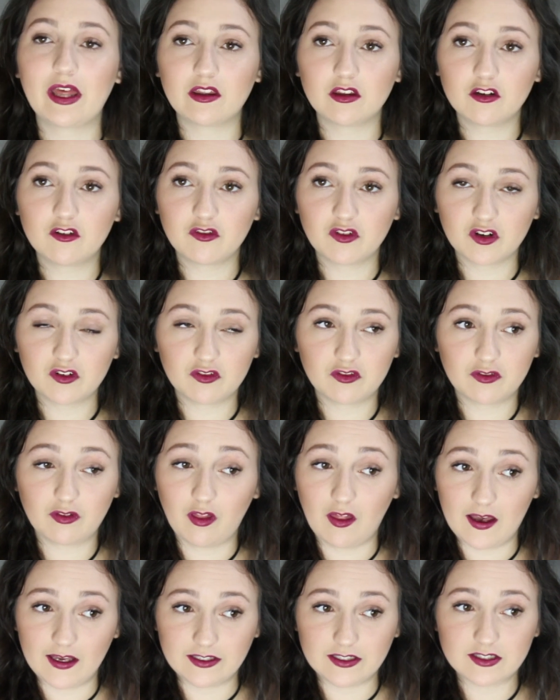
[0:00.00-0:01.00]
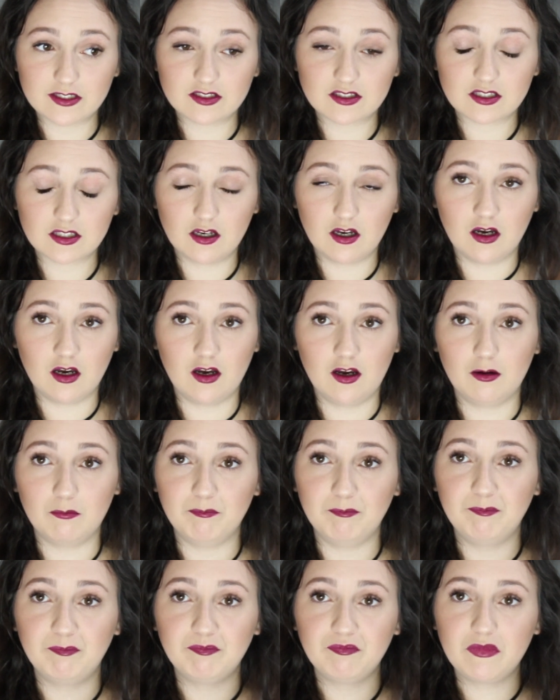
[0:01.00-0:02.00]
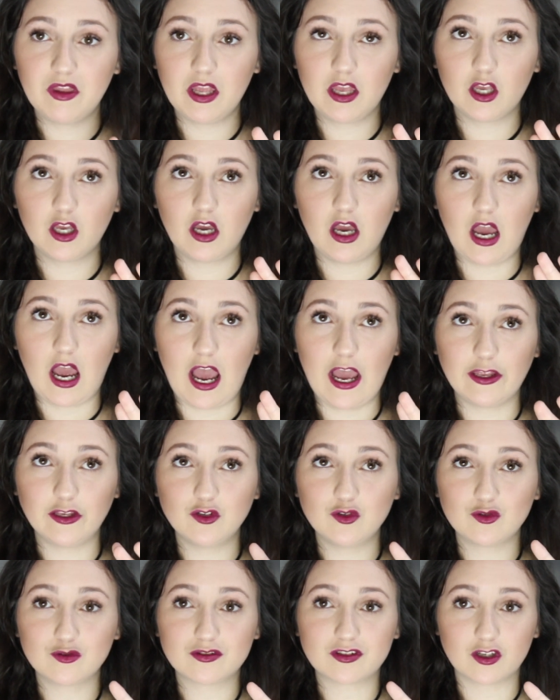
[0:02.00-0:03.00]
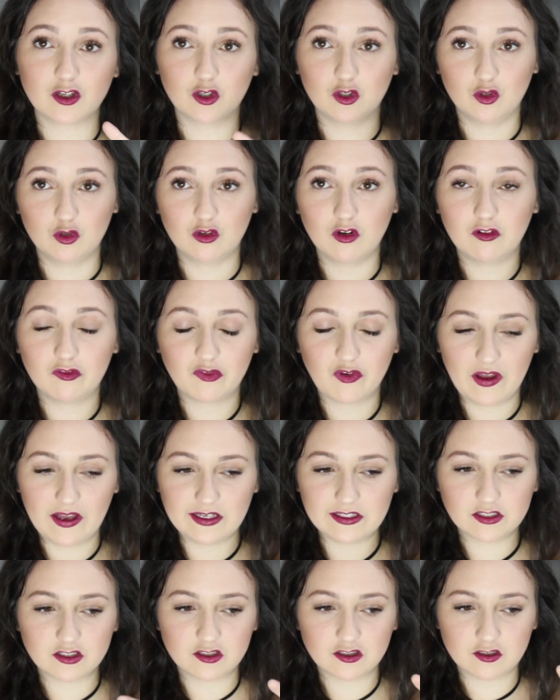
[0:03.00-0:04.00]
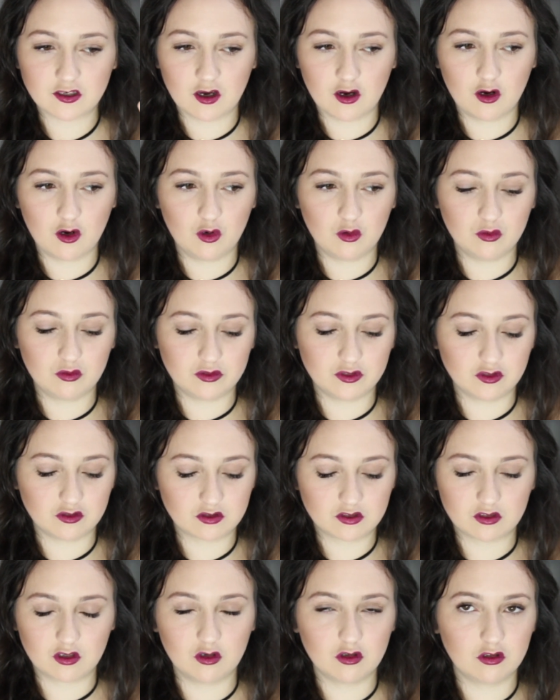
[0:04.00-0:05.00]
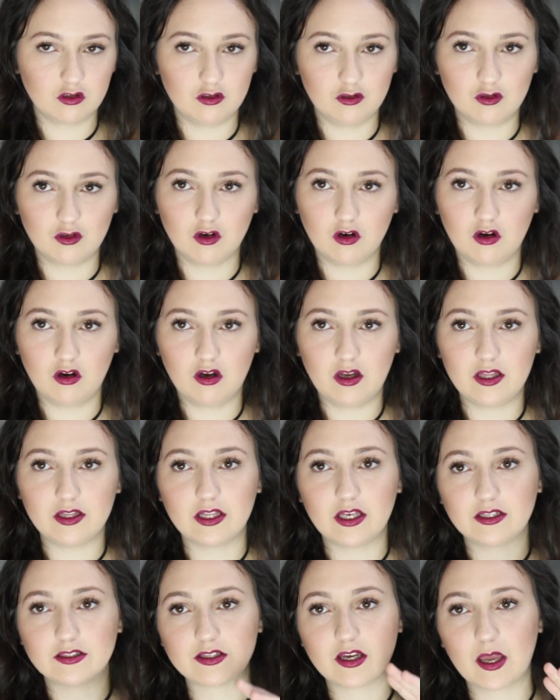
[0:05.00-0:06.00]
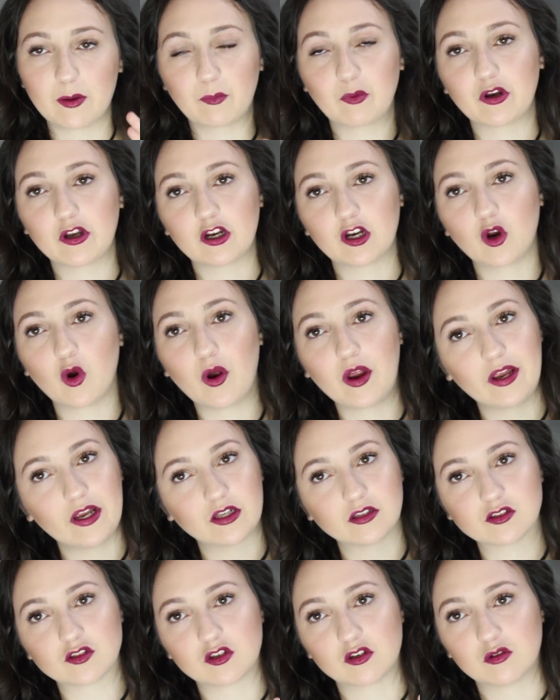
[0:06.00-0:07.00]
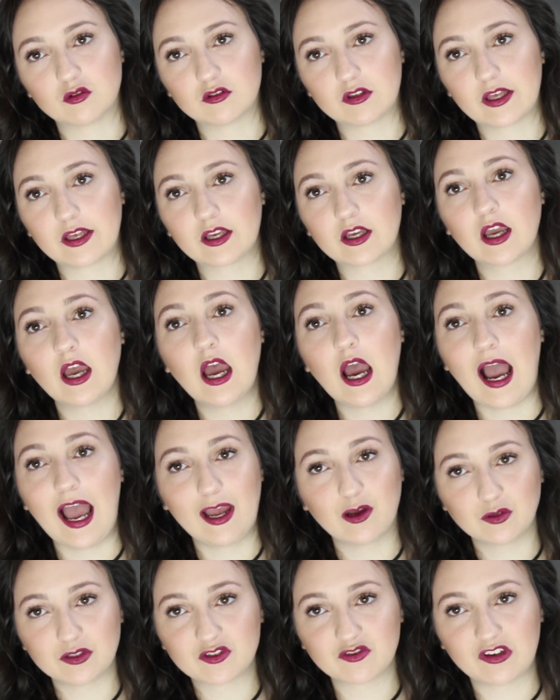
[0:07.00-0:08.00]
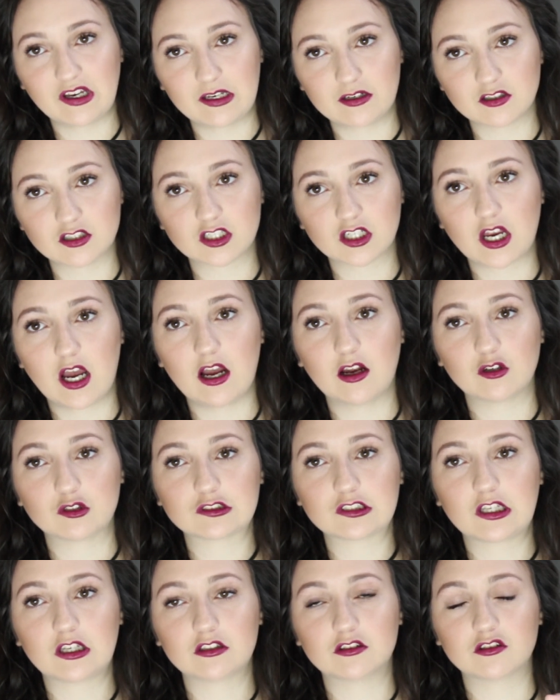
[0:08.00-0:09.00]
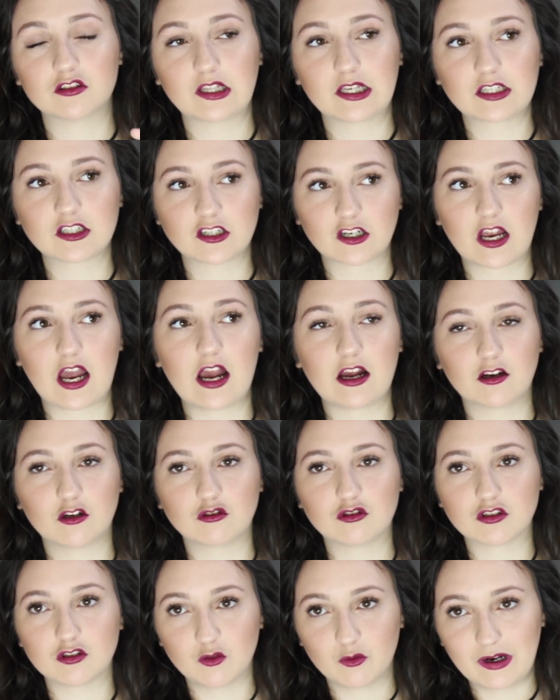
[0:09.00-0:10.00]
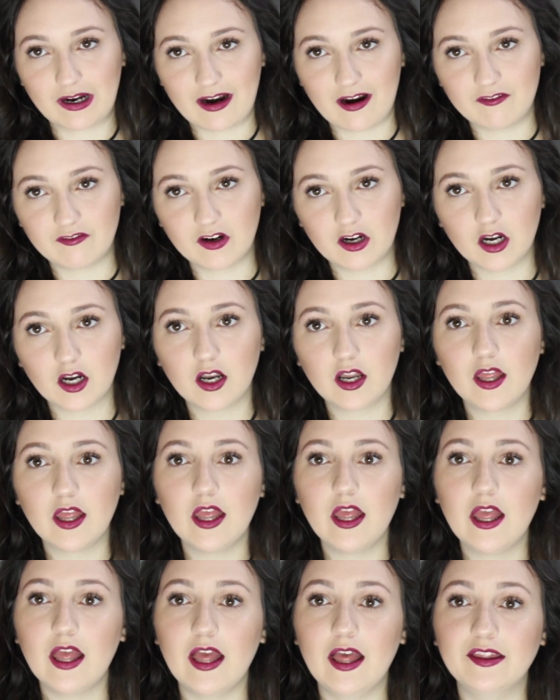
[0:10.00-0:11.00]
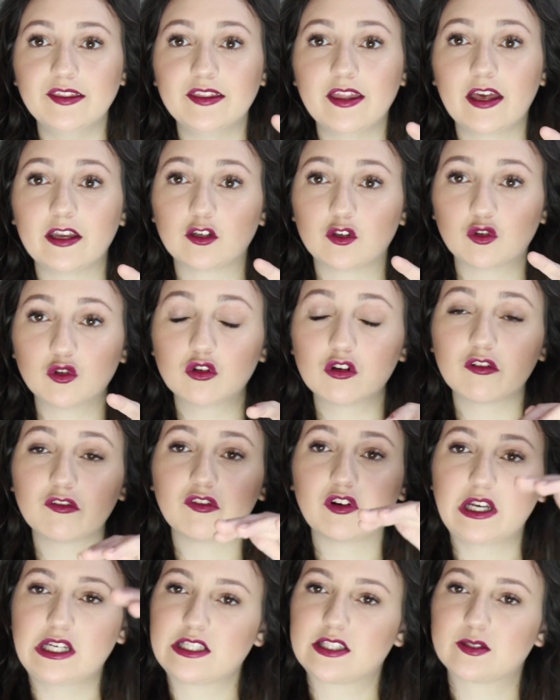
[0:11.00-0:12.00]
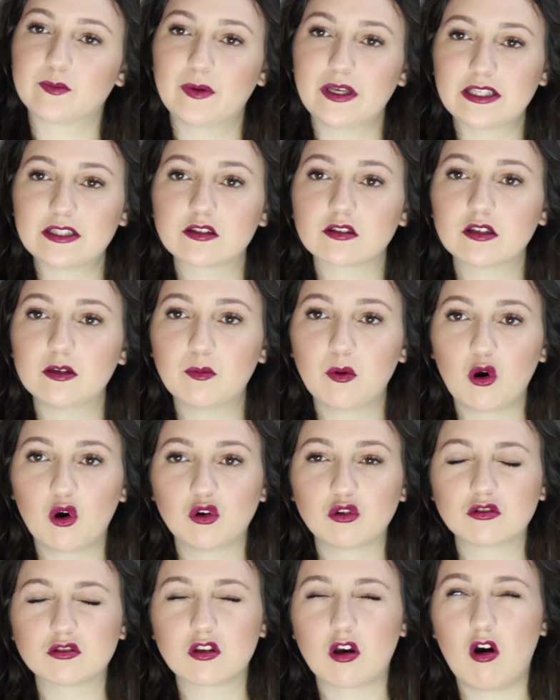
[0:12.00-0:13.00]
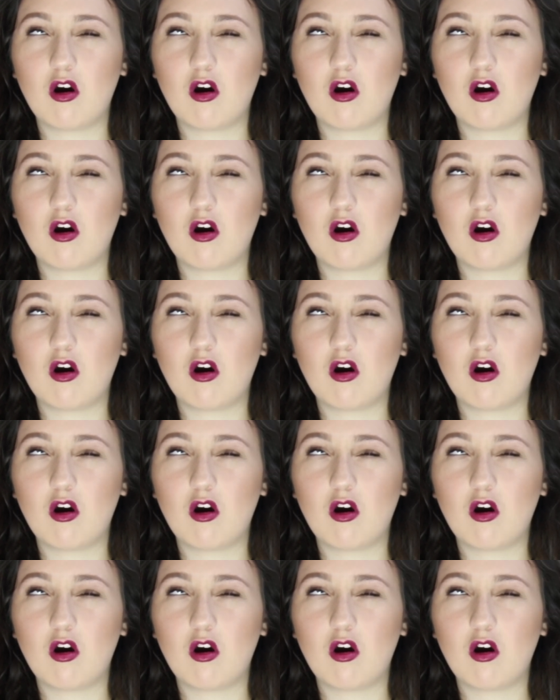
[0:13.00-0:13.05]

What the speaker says: I look for flights, I use Google Flights. So you just go to Google and then type where you're going. And so like, I always fly out of Chicago, so I'll do like Chicago to wherever. And then Google Flights basically pulls